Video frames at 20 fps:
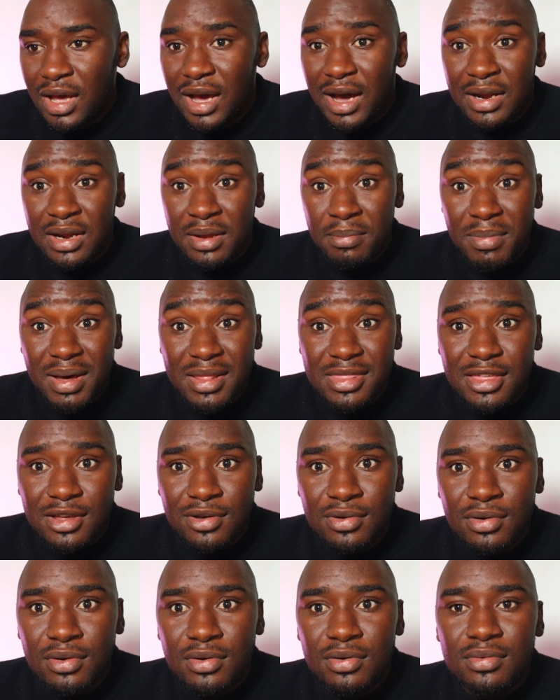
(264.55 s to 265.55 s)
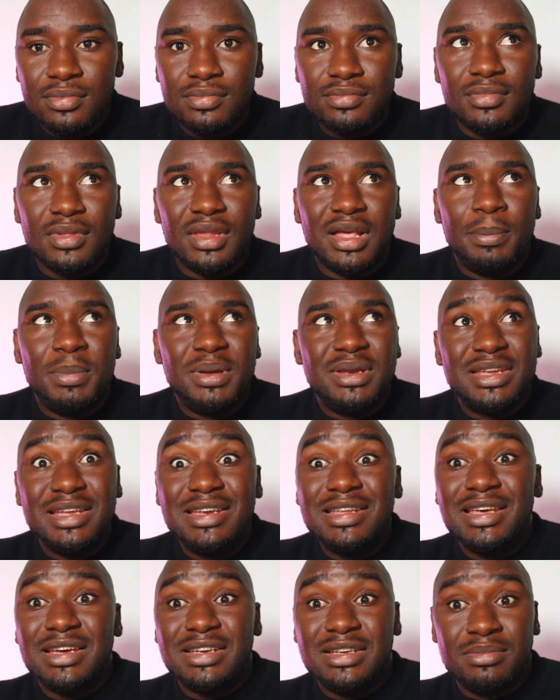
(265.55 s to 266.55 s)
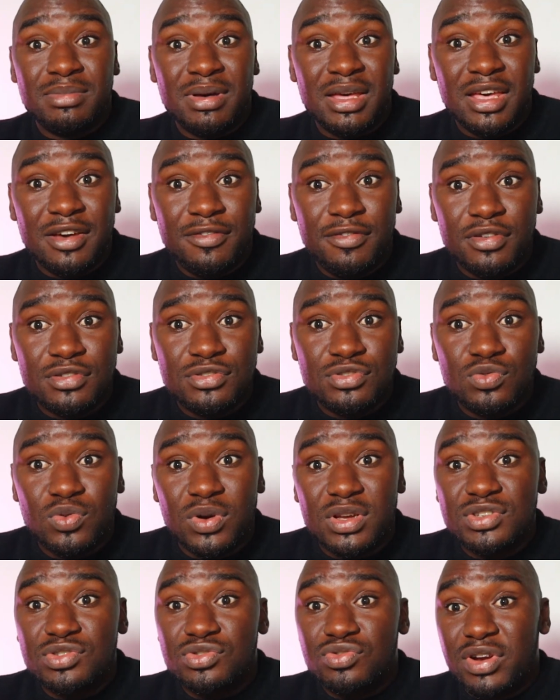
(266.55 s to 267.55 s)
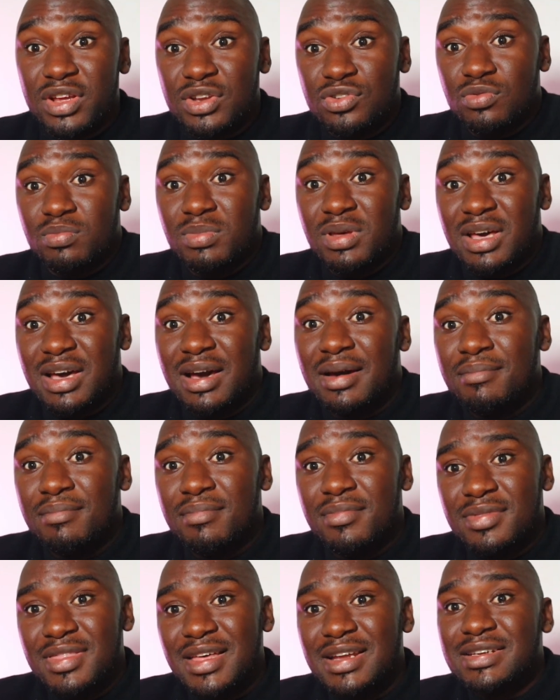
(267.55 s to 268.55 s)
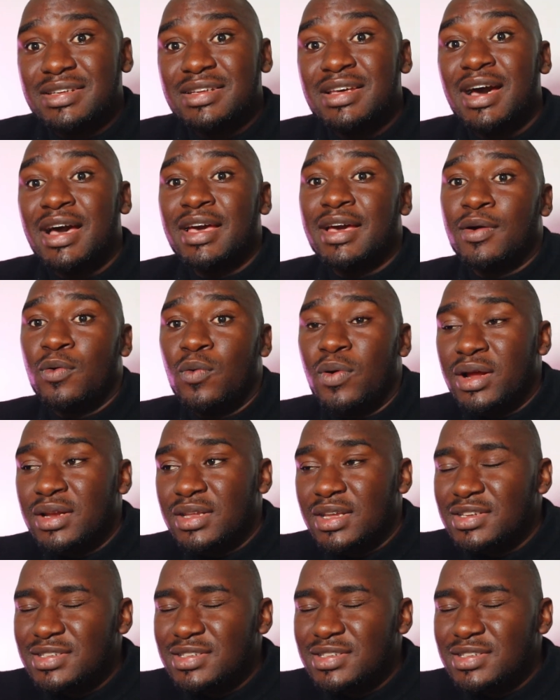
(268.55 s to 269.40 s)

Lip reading: And a month ago, I've been dedicating my efforts towards trying to become that guy I want.